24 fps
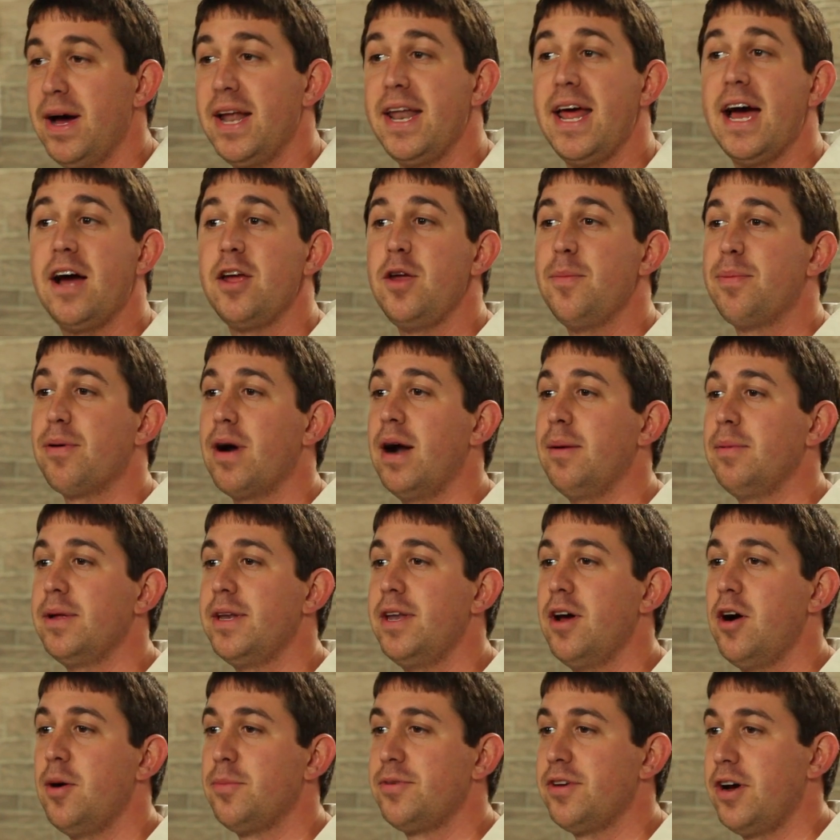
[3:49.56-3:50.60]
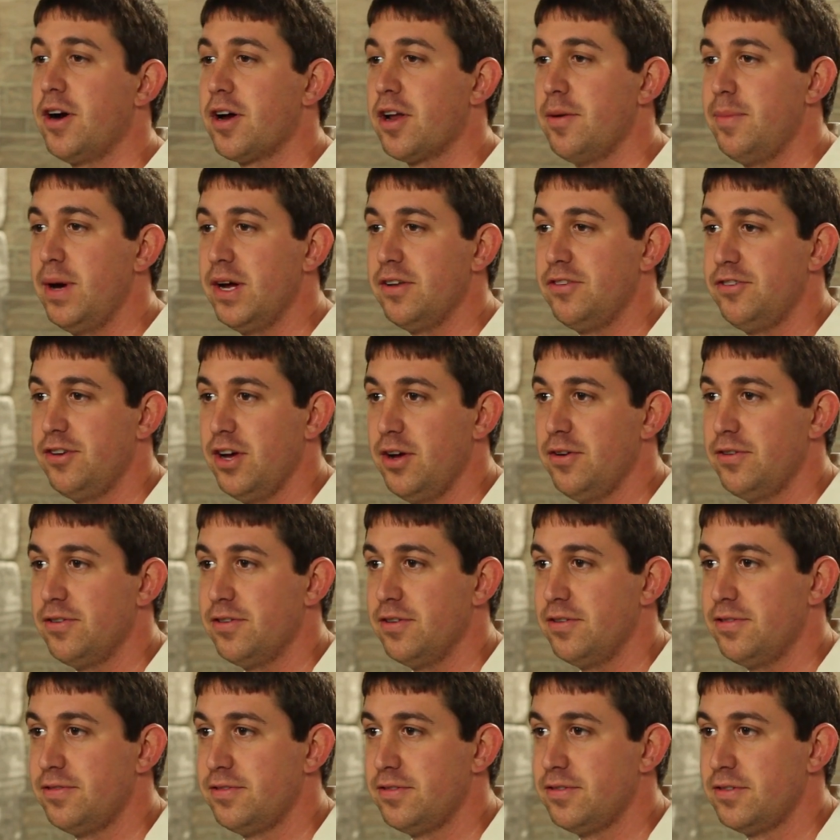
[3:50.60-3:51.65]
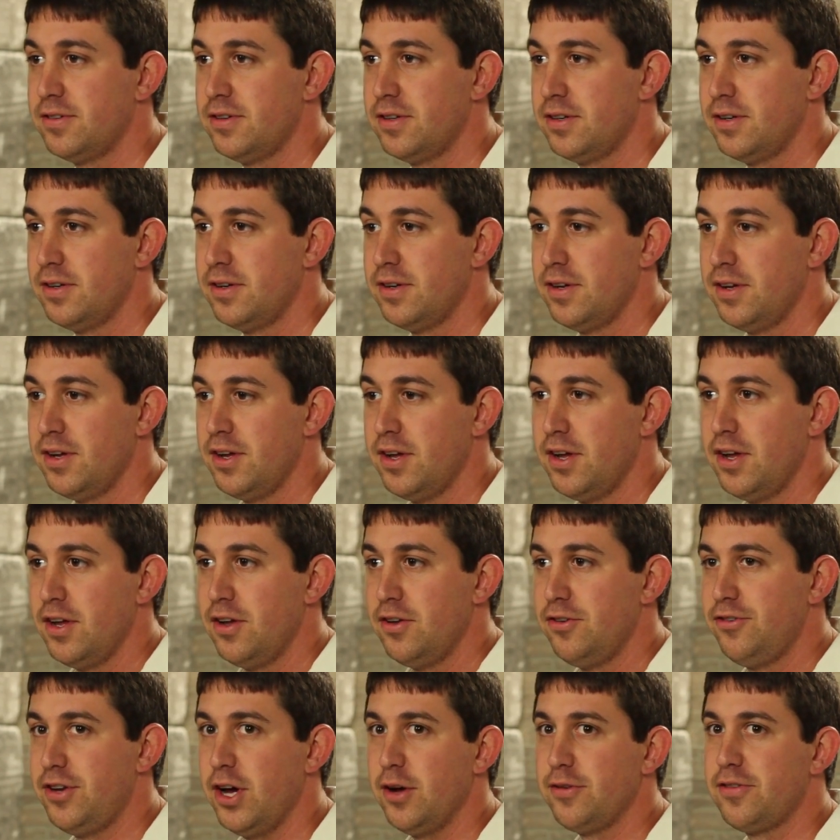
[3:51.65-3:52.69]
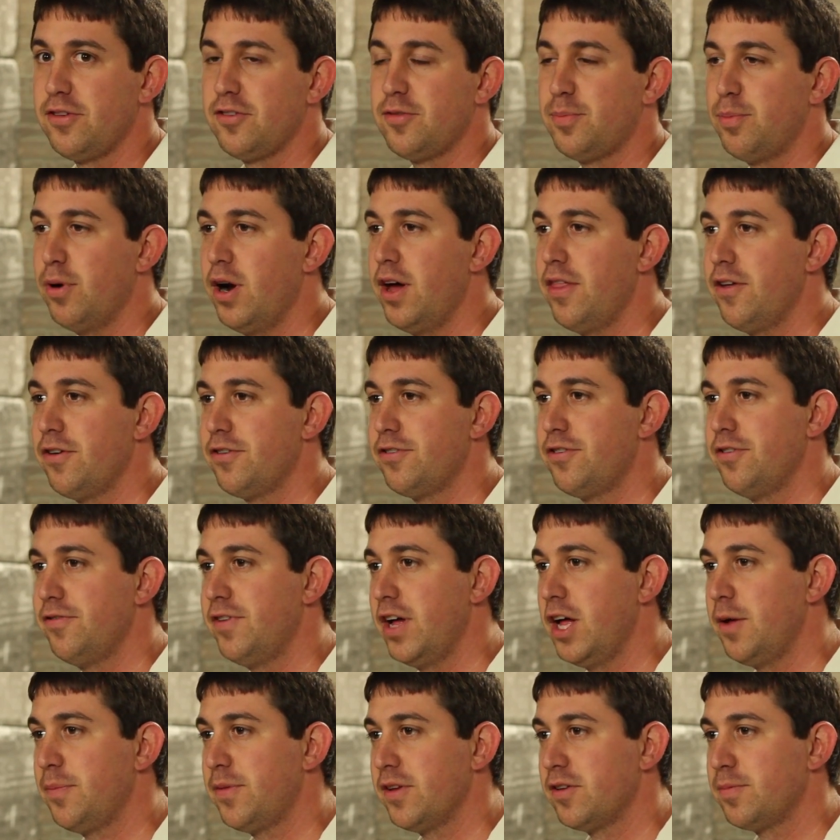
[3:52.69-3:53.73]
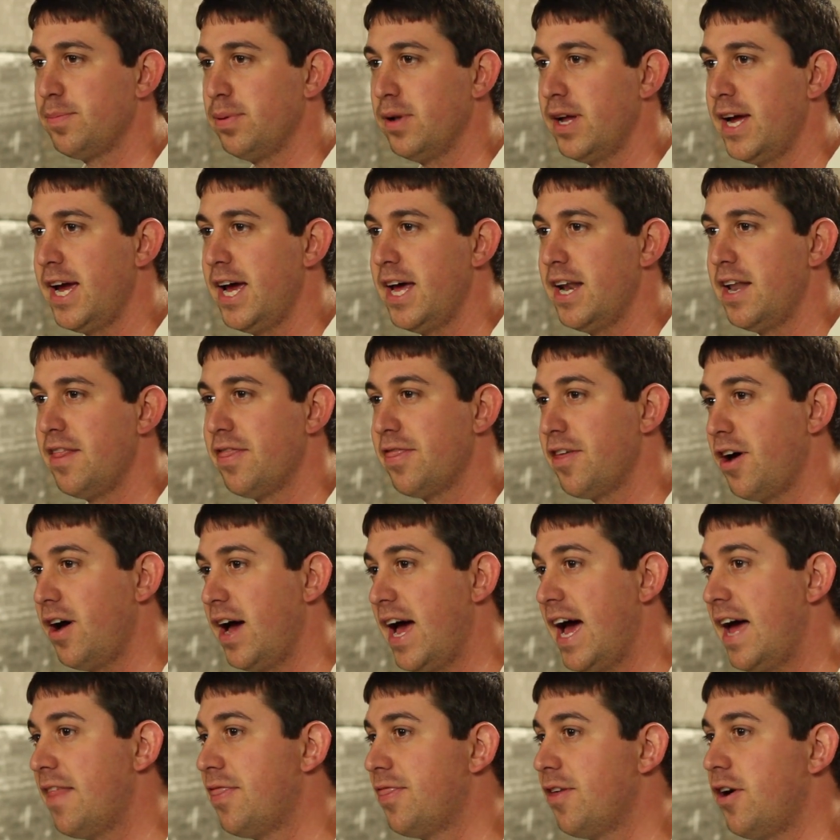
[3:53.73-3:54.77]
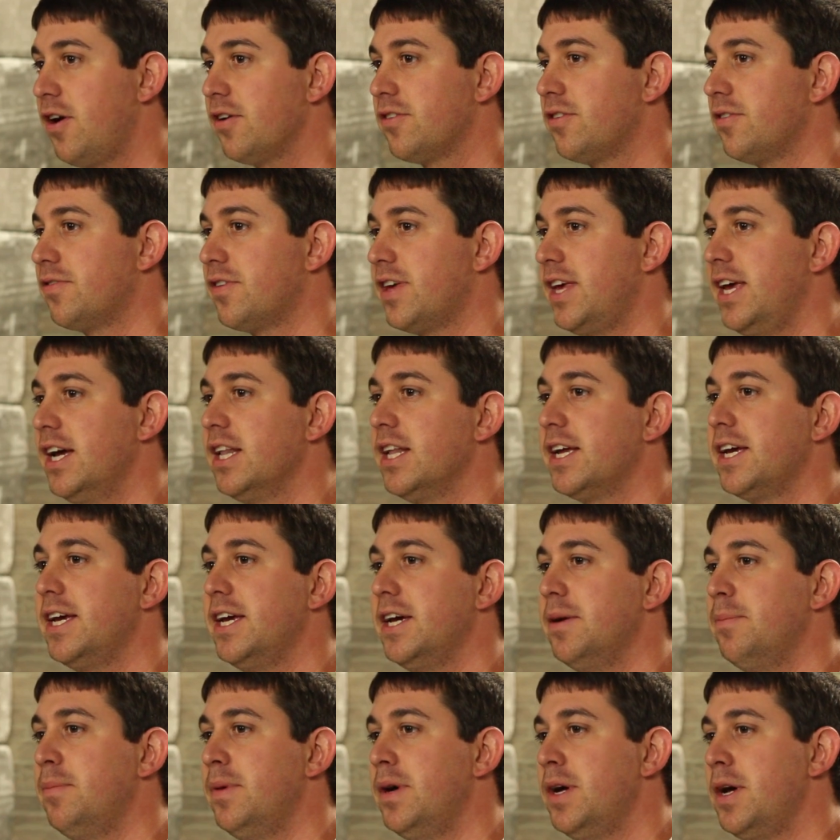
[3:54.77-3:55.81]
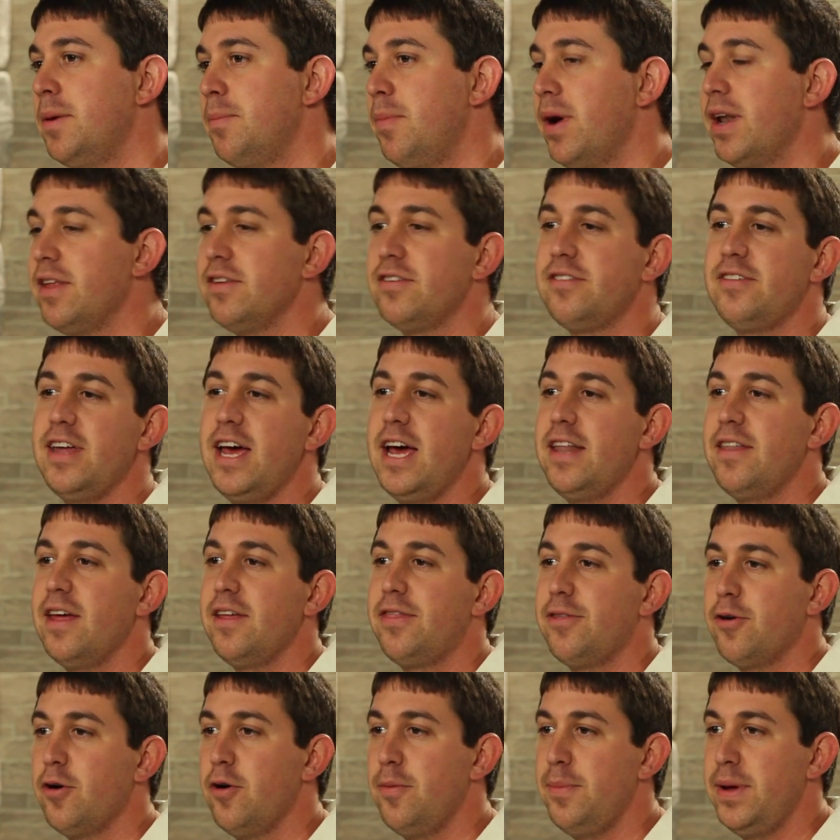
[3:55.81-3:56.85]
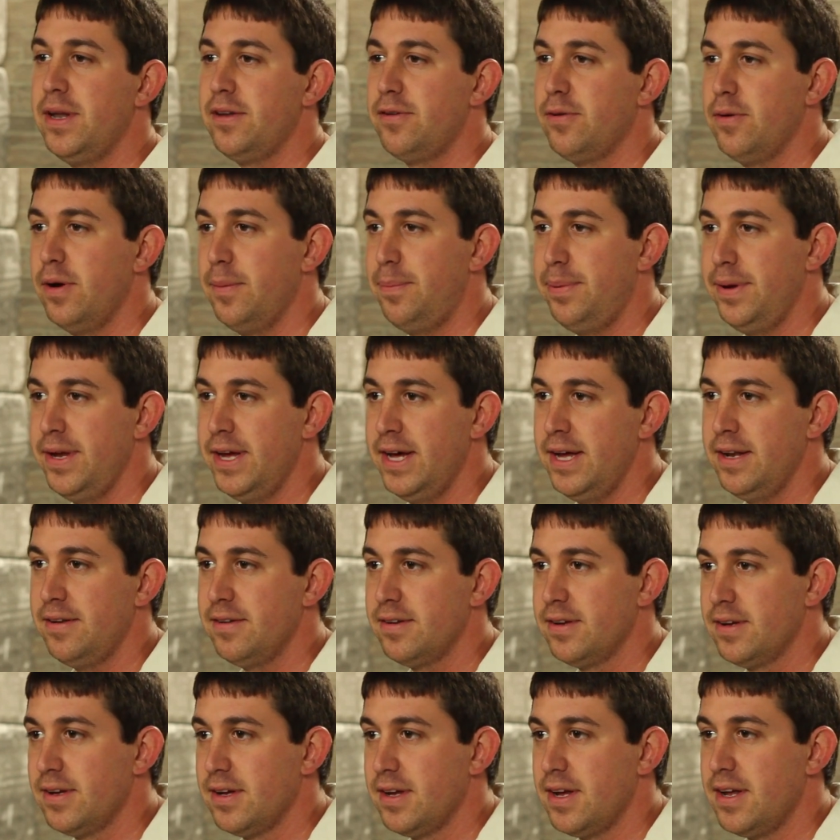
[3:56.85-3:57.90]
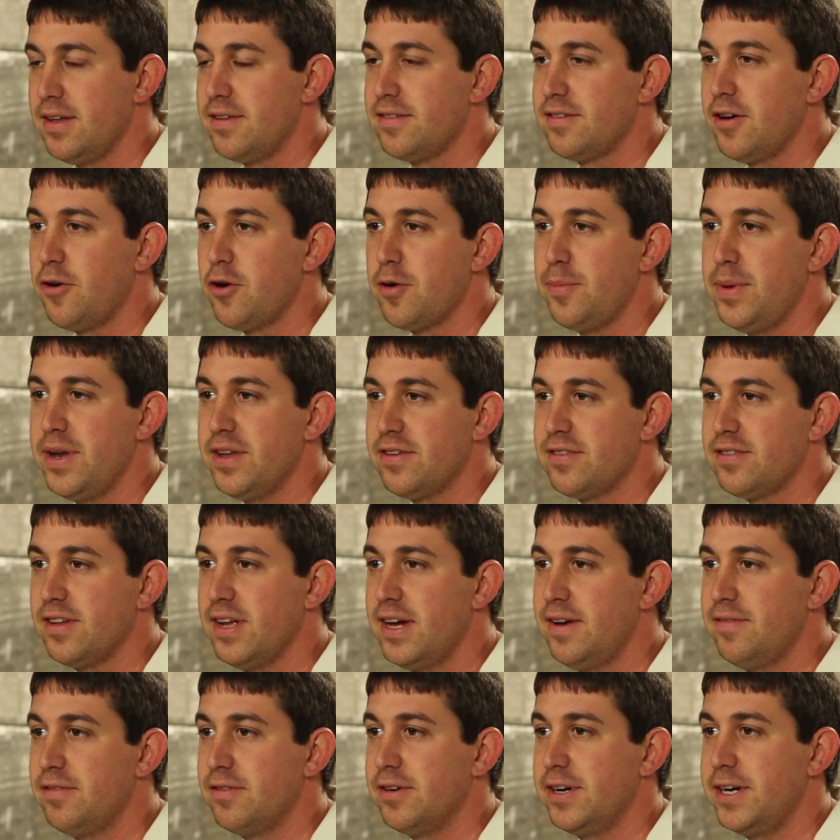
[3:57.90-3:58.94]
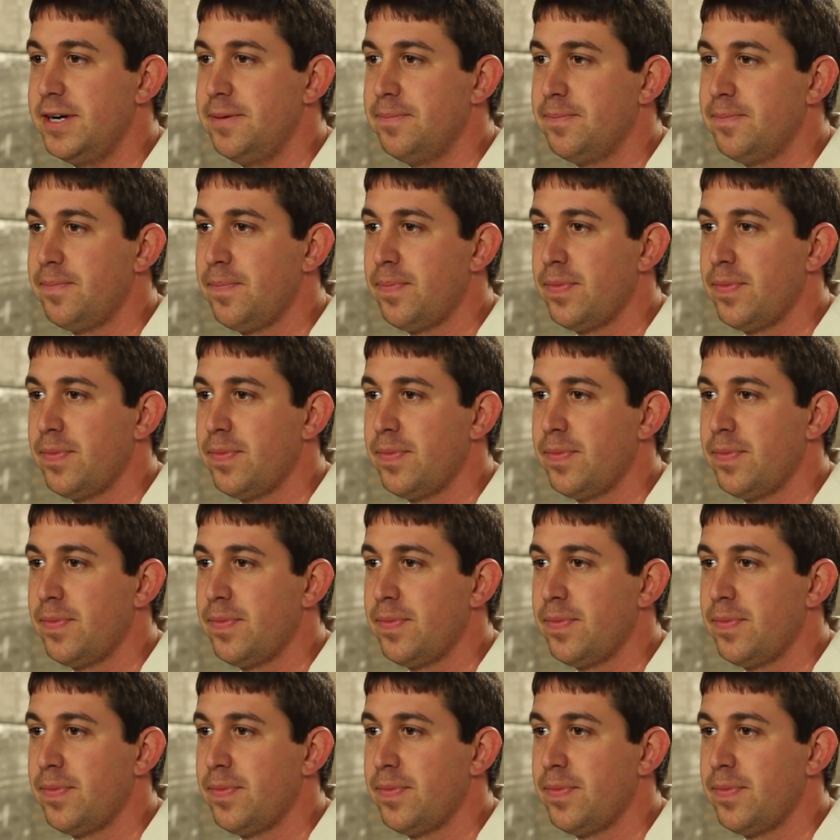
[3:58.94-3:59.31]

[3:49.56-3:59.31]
By now, you probably know I'm talking about Joseph. Joseph's brothers developed this plan and had thoughts of killing him, but instead they threw him into a pit and sold him into slavery.